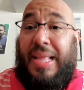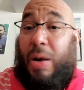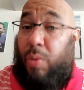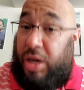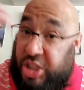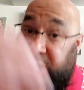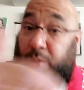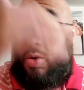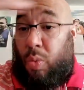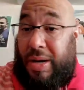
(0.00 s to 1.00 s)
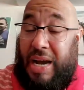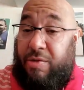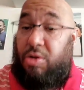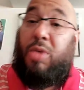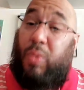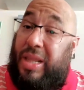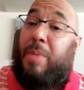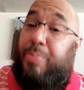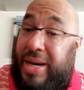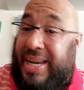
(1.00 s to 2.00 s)
I want to share with you what I've learned
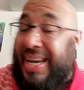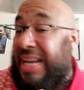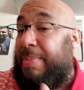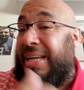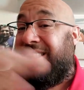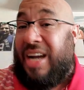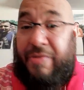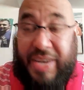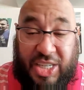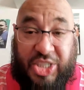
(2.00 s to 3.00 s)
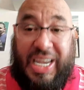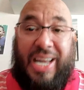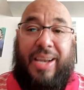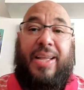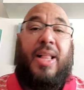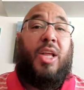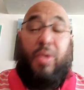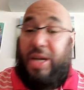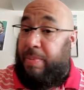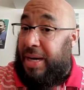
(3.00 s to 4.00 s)
without breaking anybody's confidentiality
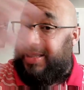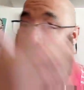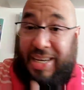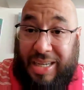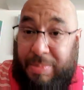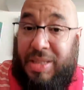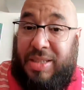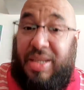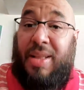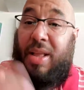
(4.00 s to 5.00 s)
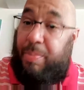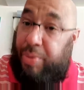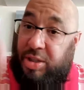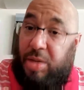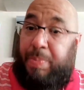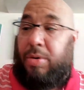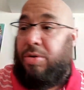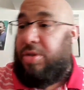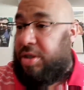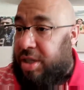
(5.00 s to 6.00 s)
or anybody's anonymity,
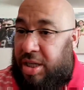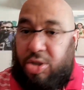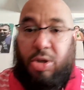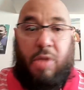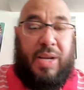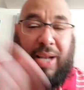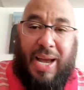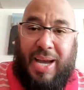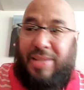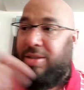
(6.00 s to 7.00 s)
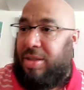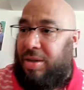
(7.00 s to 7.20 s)
principles, storylines.